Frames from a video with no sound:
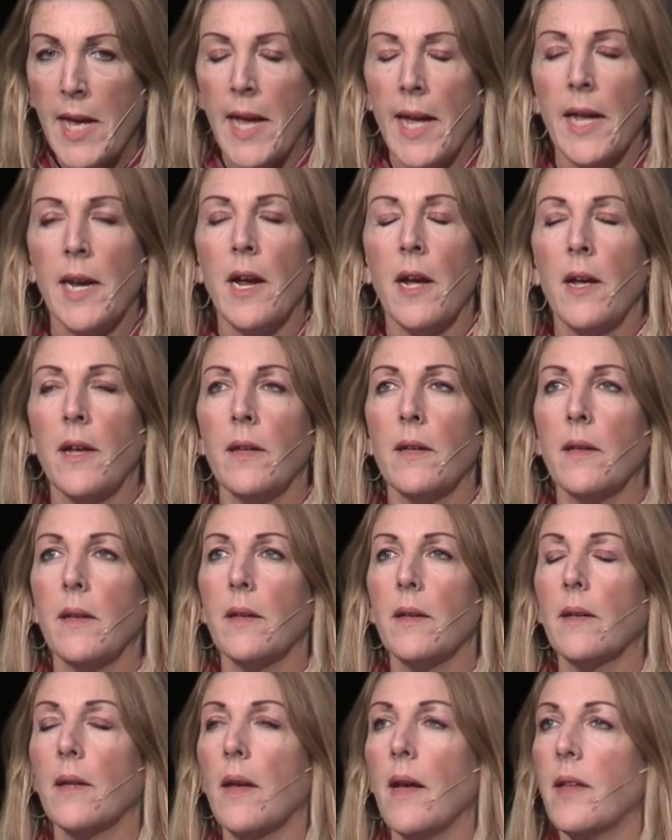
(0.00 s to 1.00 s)
And I,
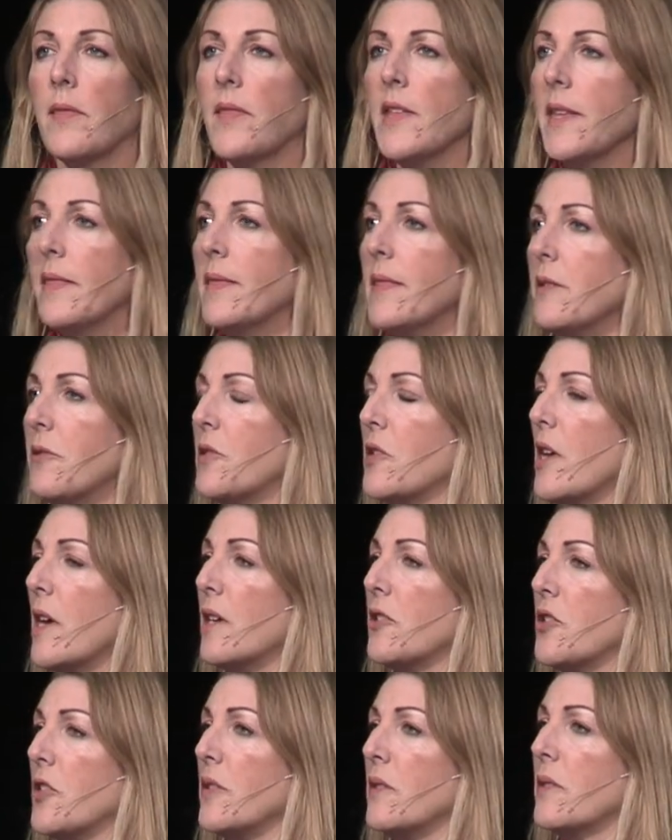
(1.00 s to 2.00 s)
I think this
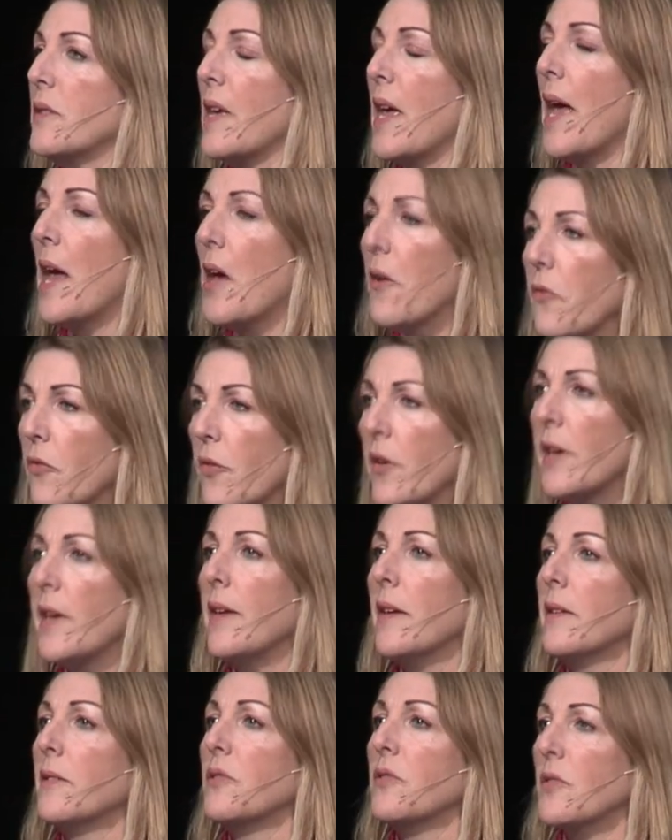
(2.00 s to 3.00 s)
touches
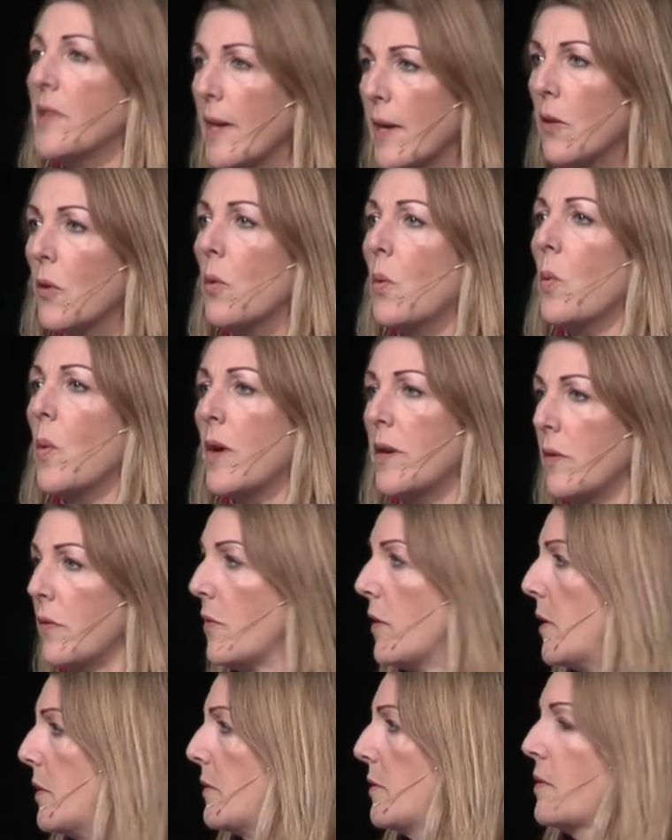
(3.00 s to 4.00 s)
every single one
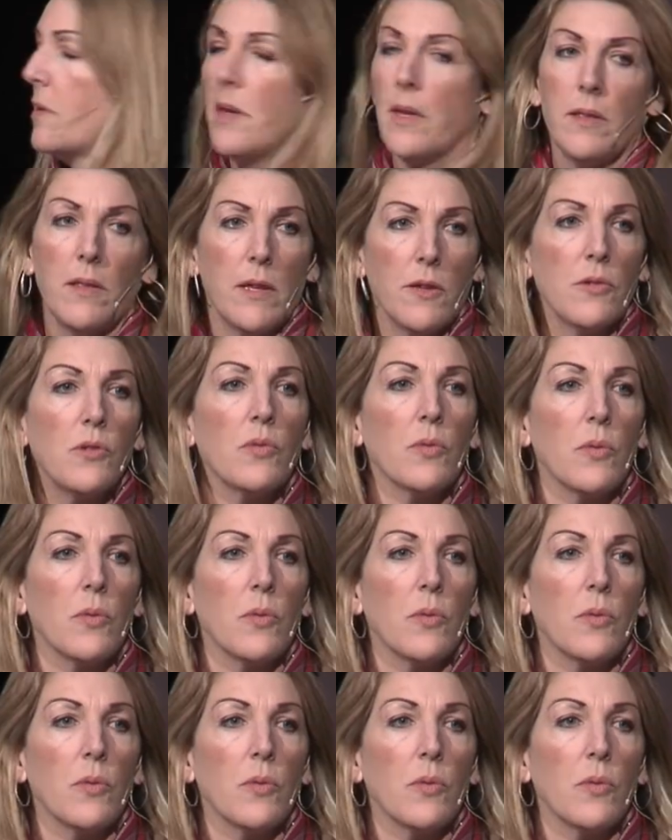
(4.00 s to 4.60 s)
of us in this